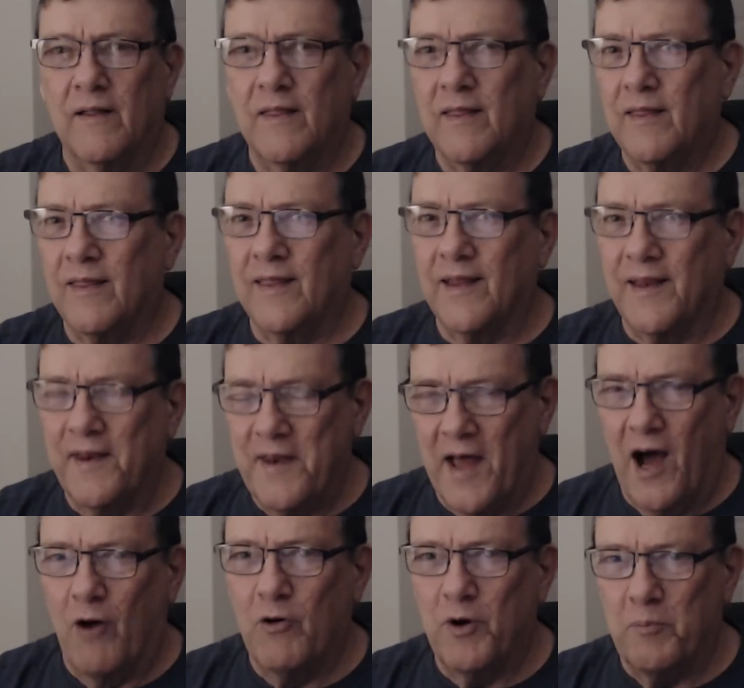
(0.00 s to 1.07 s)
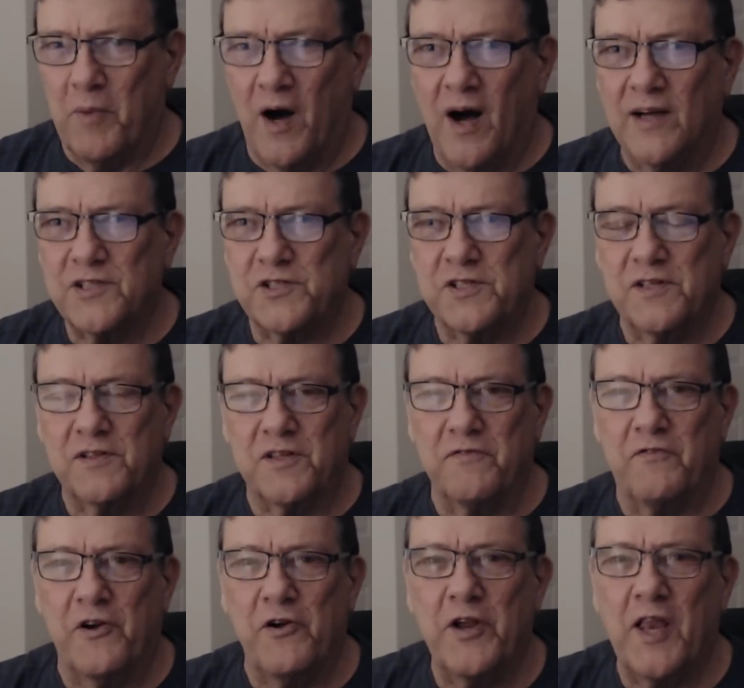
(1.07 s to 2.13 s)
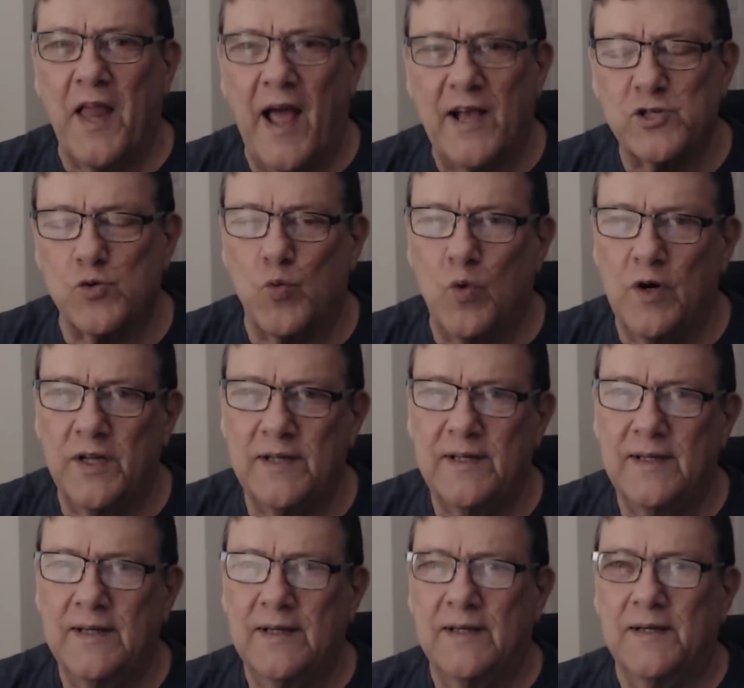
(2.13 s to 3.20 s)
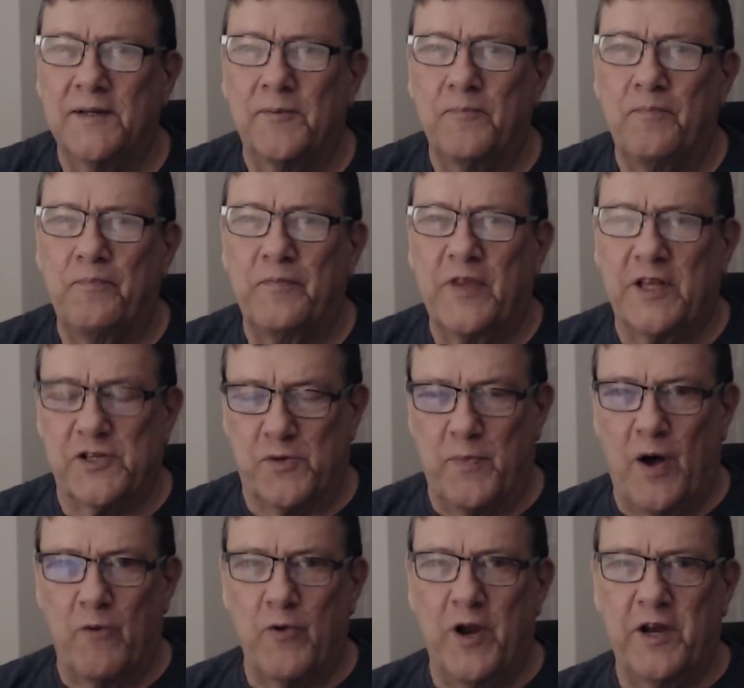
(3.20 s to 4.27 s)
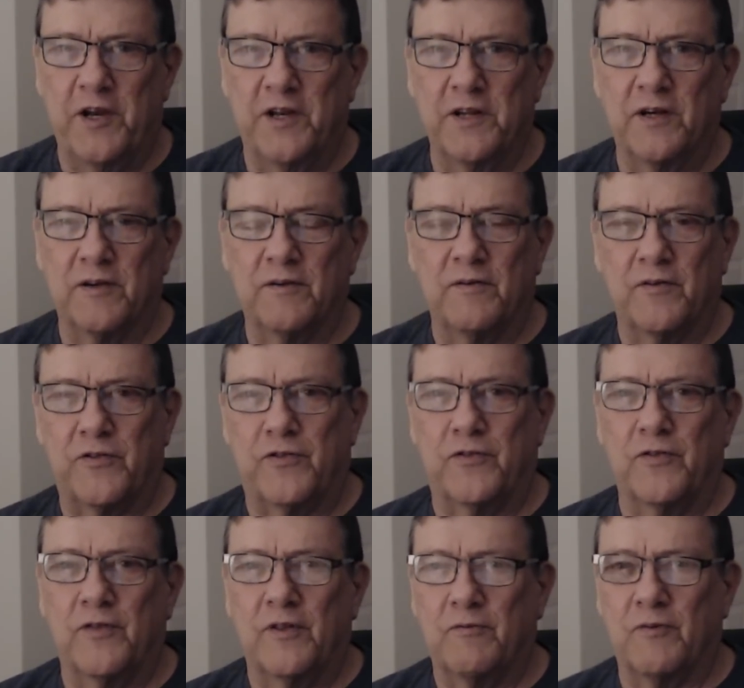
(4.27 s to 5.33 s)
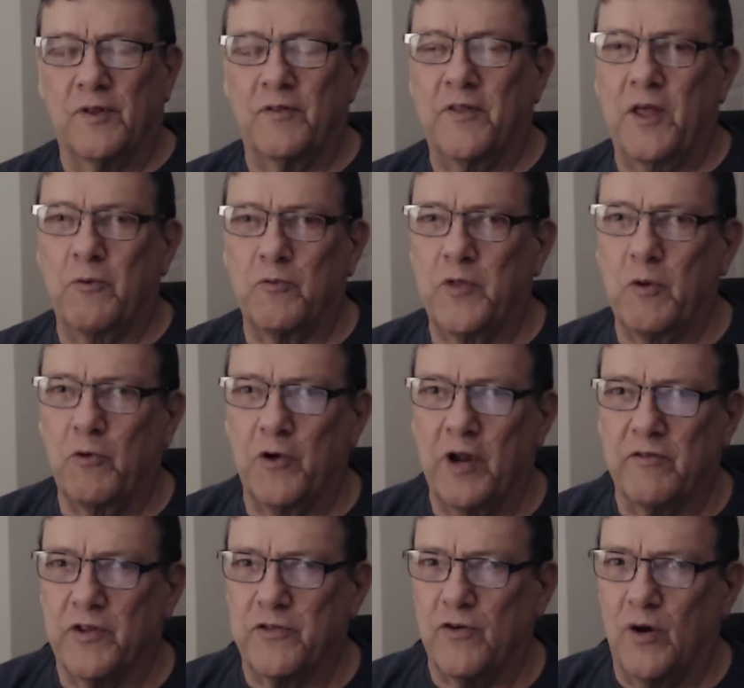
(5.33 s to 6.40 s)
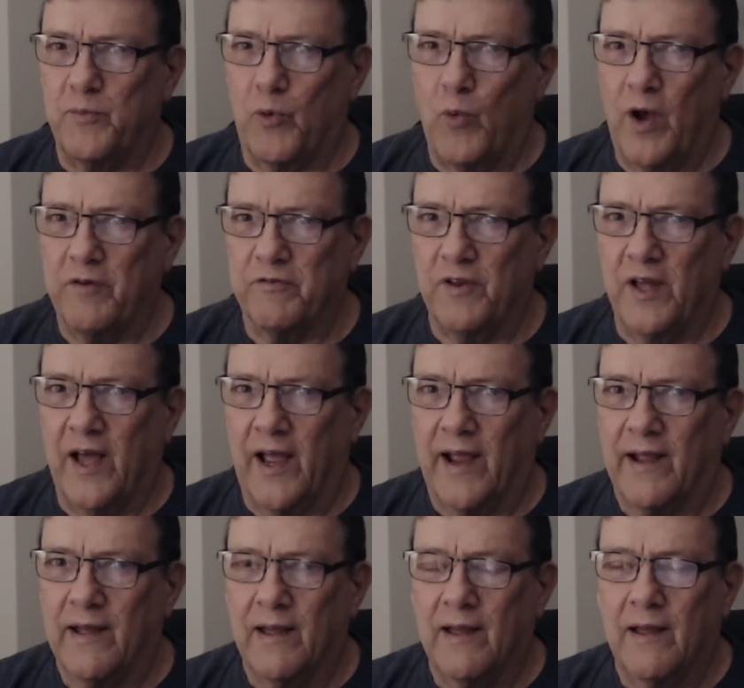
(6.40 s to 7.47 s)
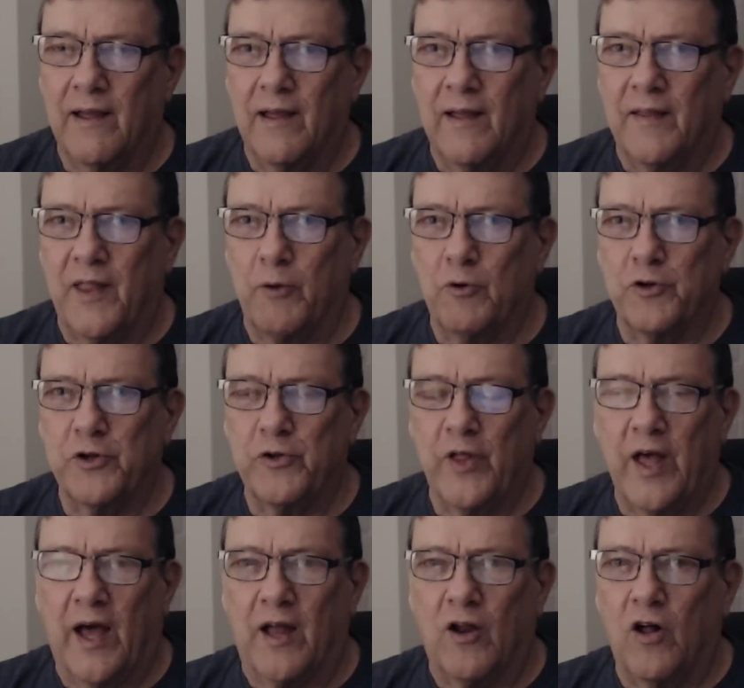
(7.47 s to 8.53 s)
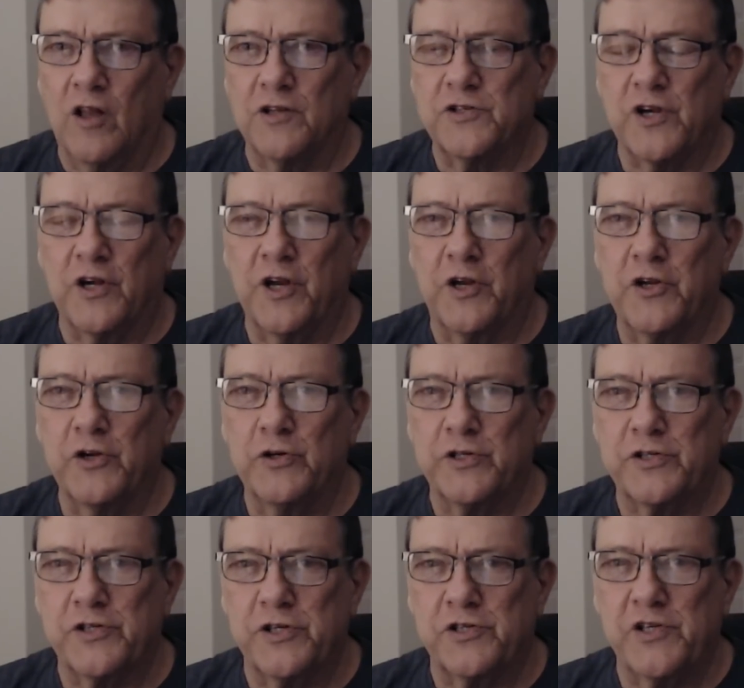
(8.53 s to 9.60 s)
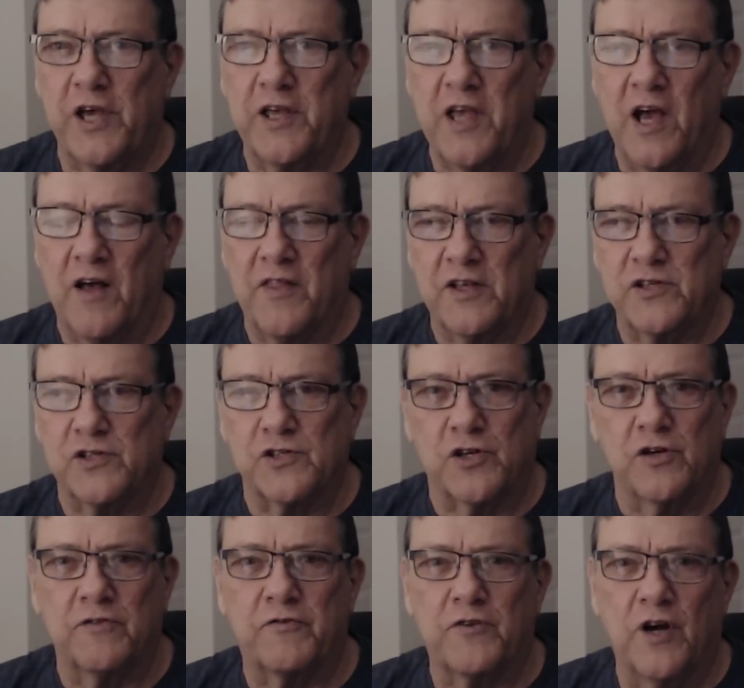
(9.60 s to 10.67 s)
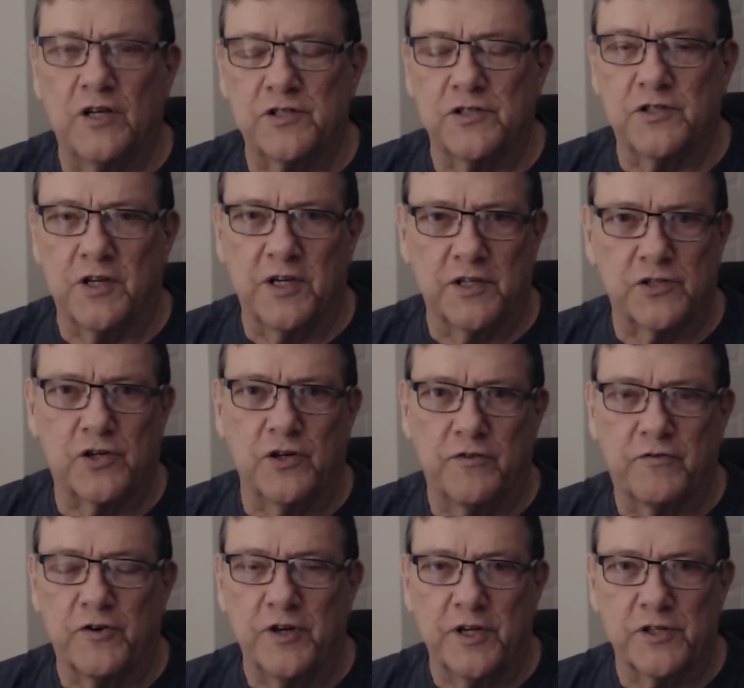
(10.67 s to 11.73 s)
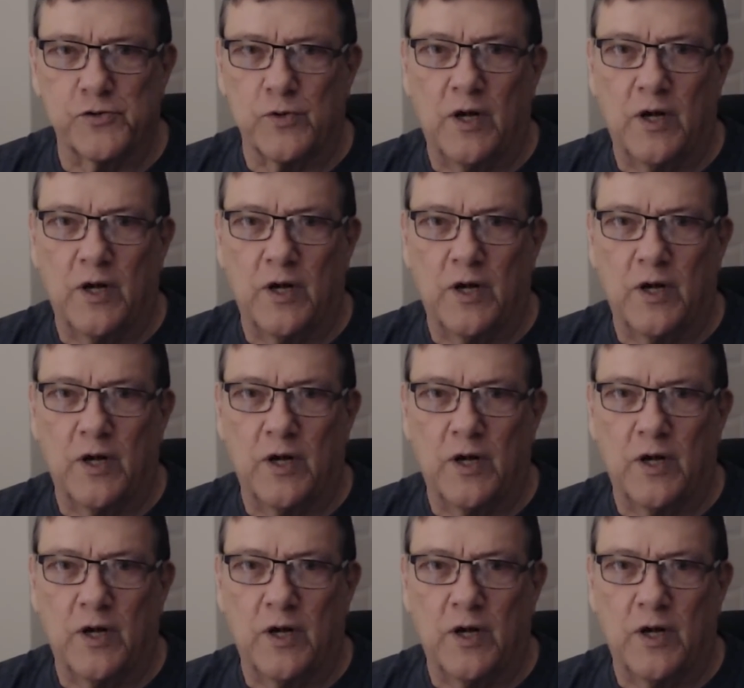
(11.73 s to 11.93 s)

Now Hamas, the very last one, is about ready to... They won't ever throw up a white flag. They won't do that. All they're going to do is just say, yeah, this is good for us as it is good for Israel.